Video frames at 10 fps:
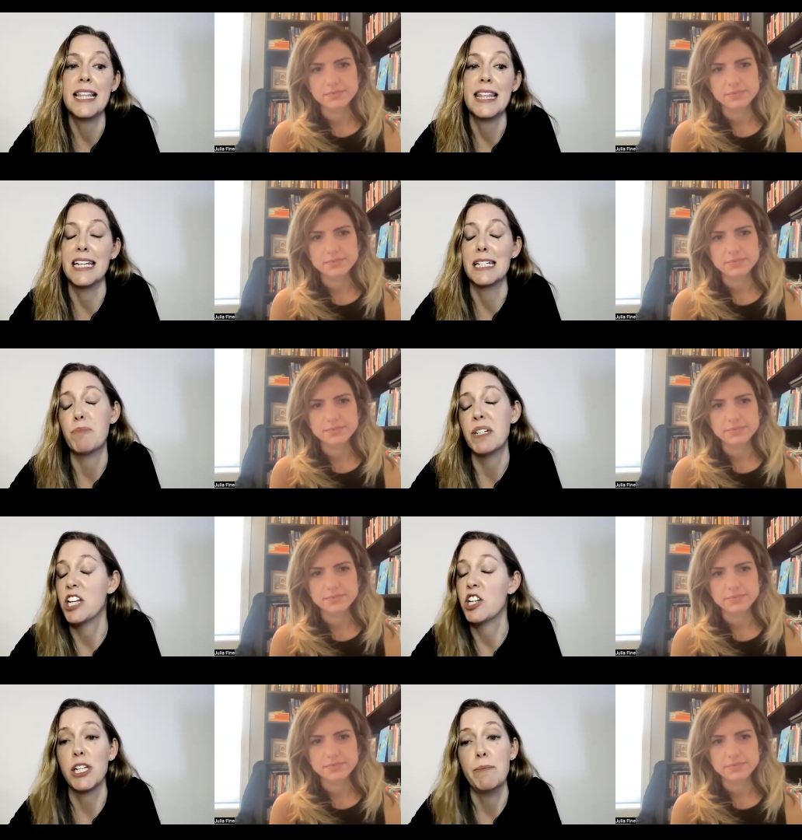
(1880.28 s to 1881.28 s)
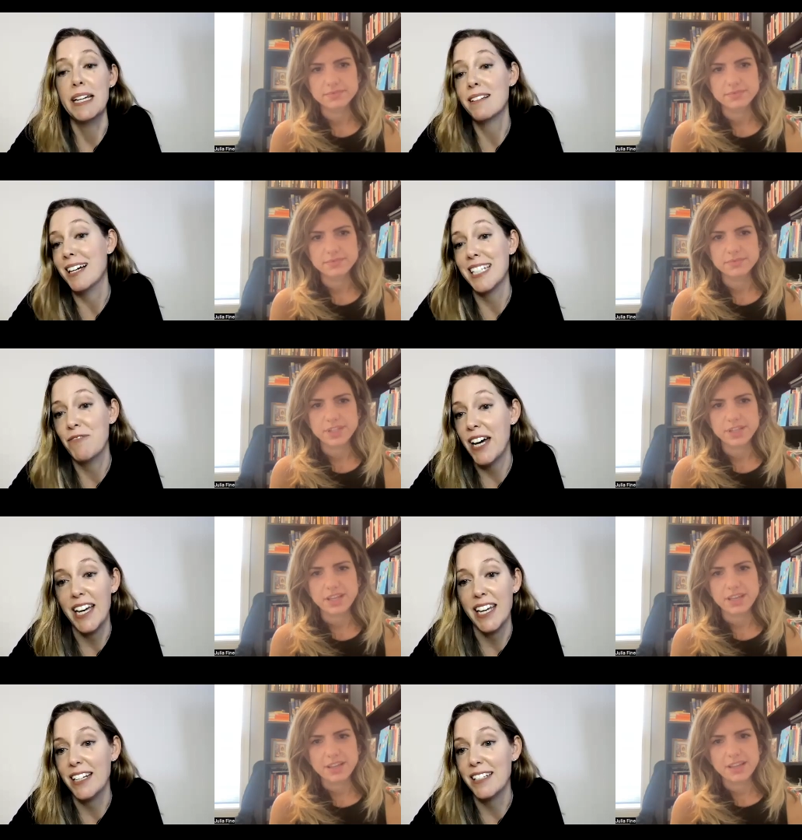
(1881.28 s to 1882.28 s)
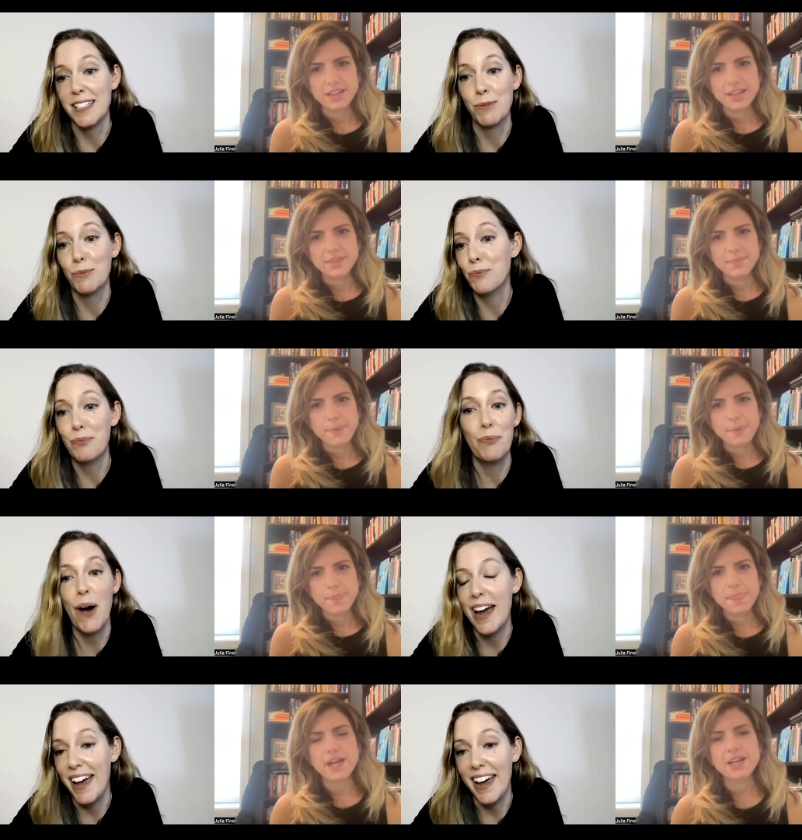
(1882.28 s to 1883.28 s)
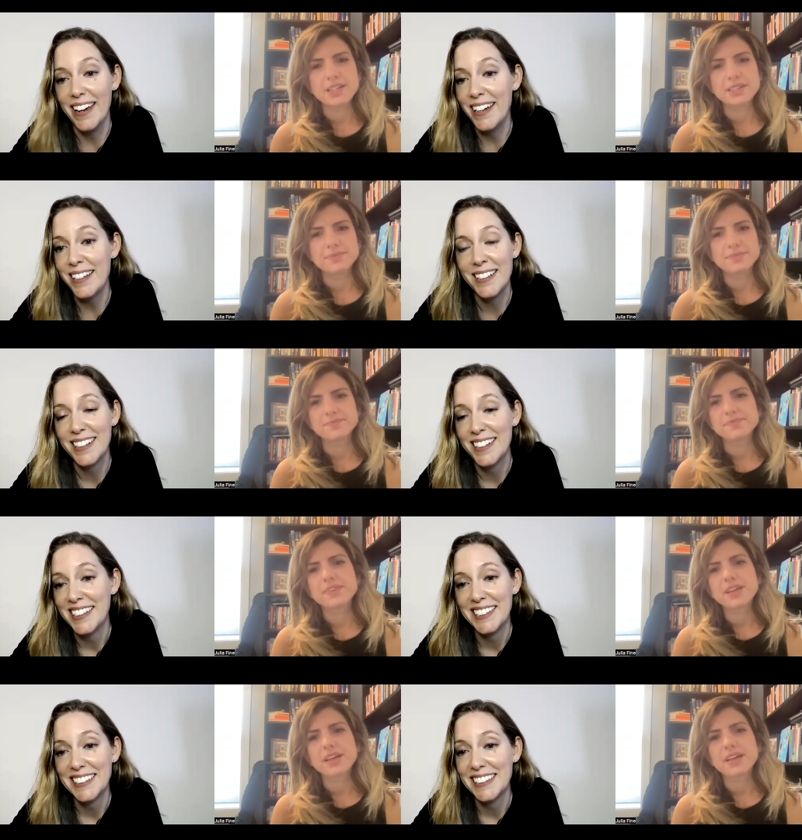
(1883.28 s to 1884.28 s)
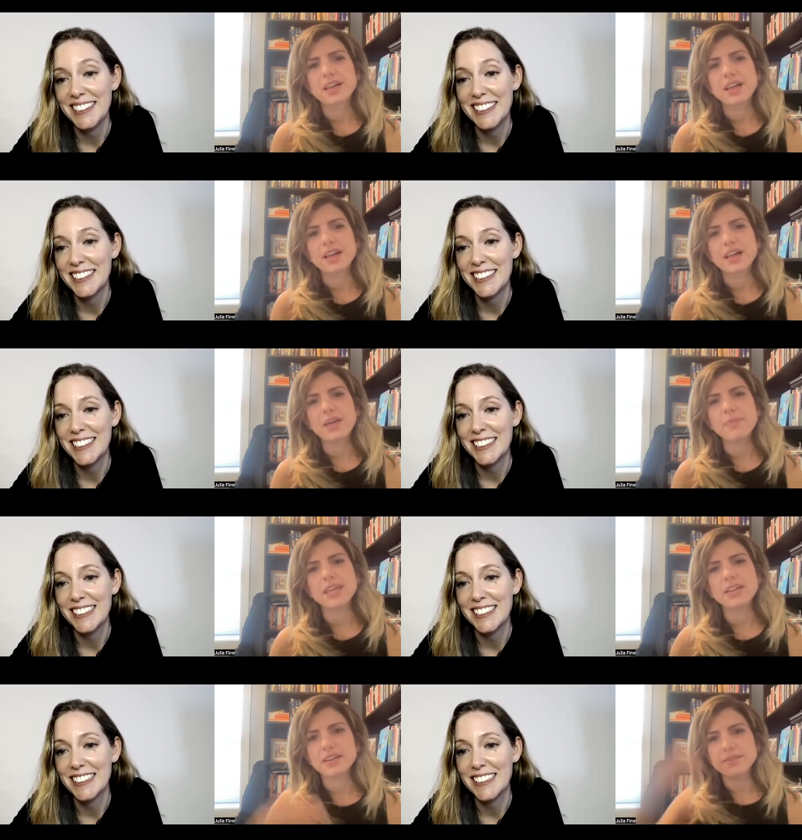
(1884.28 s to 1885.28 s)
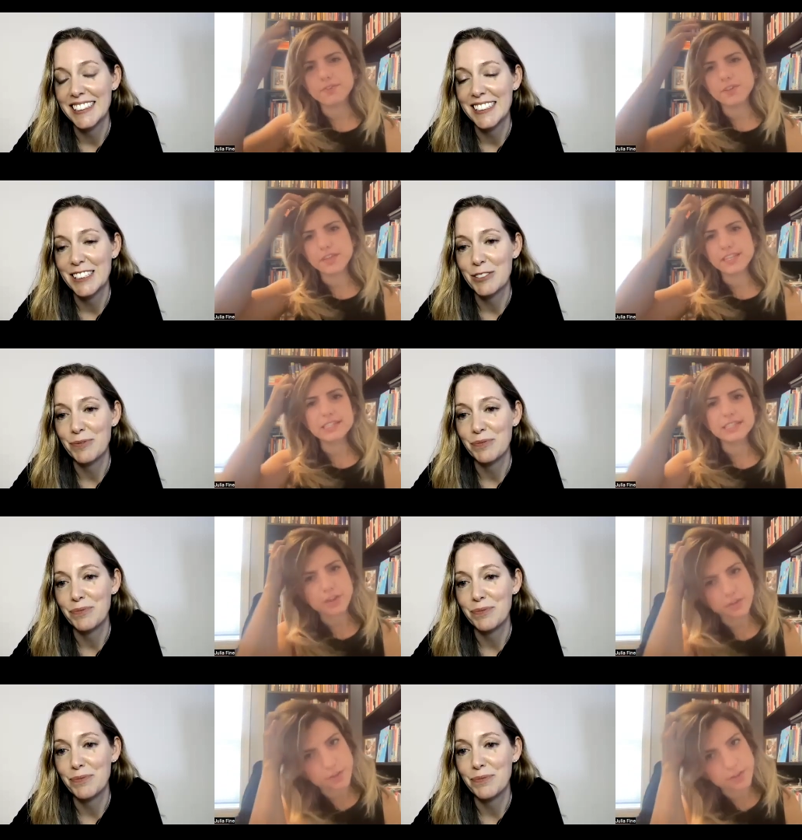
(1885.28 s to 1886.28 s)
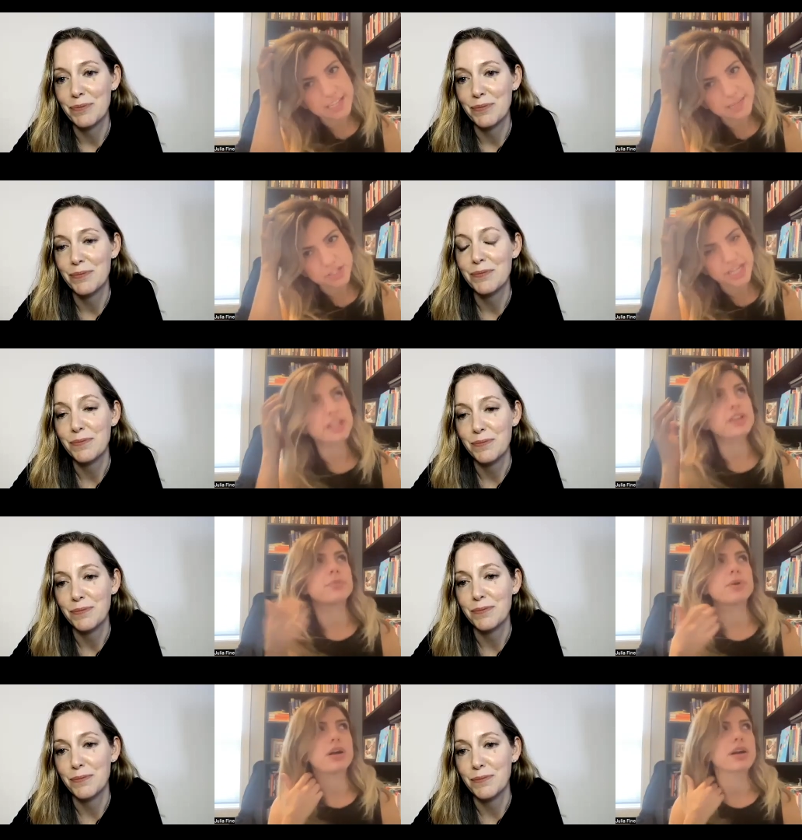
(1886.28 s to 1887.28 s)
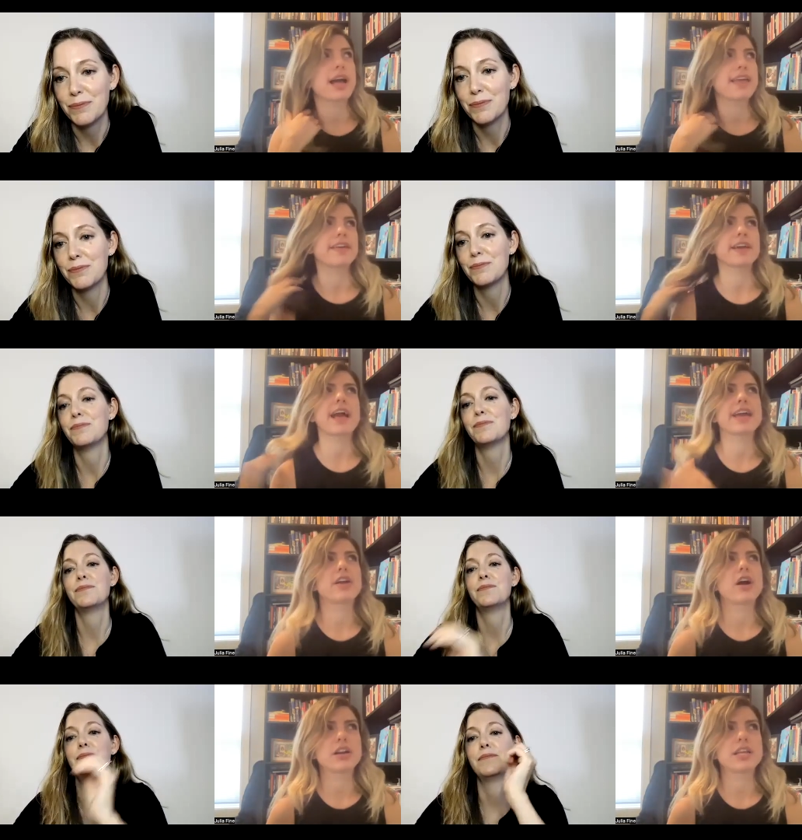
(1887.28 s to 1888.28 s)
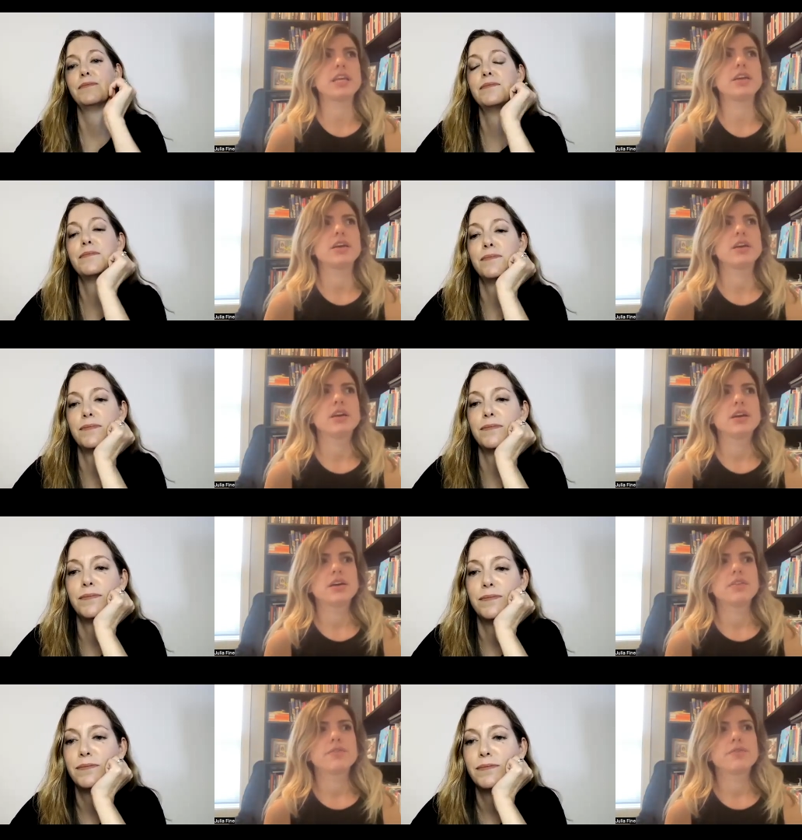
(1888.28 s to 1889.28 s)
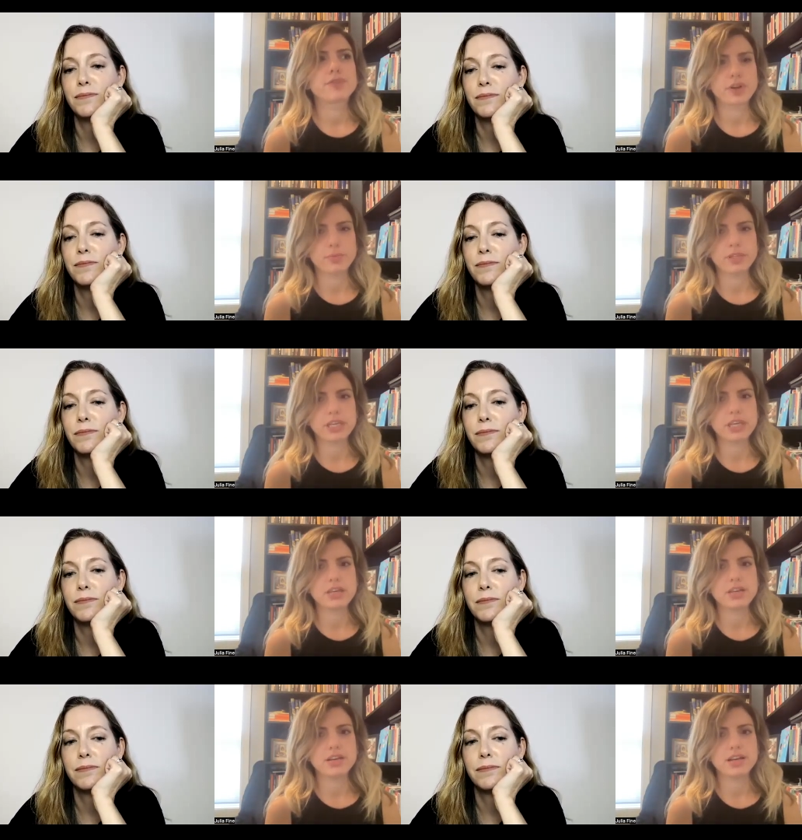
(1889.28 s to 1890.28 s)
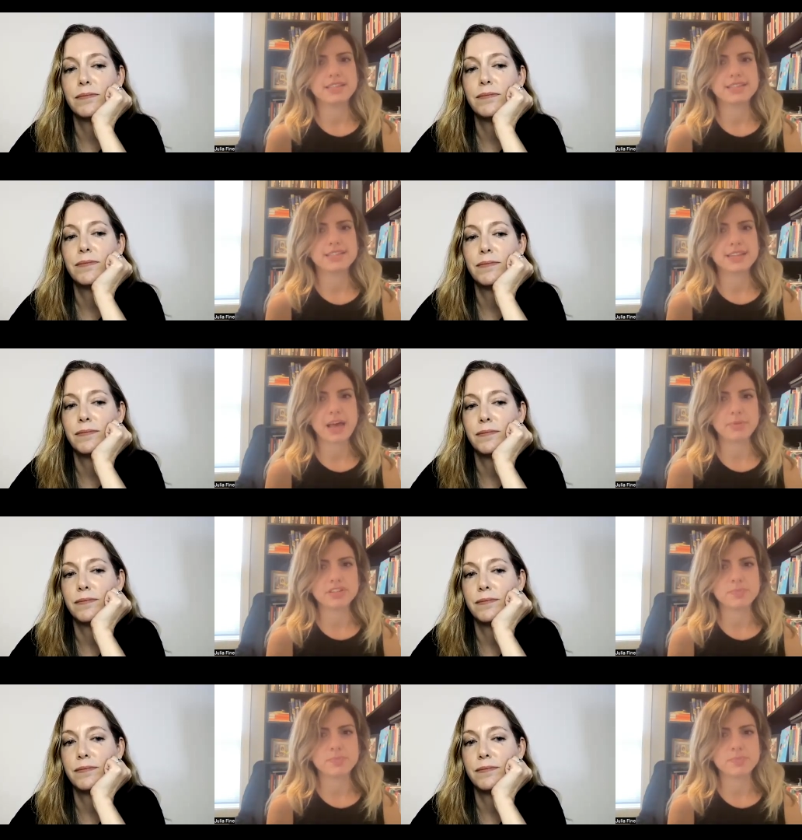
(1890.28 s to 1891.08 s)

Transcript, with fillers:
Speaker 1: this potentially being classified as YA? I mean,
Speaker 2: for this, so for this particular book, I think I had already firmly established